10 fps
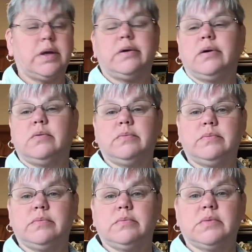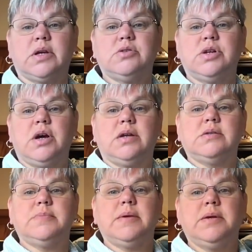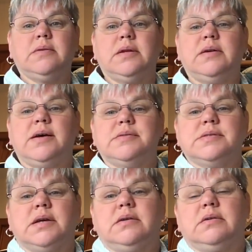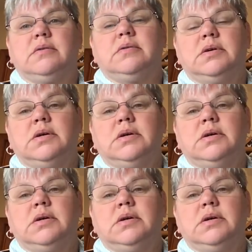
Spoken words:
I don't know. Country Cottage, maybe. Little House. I don't know.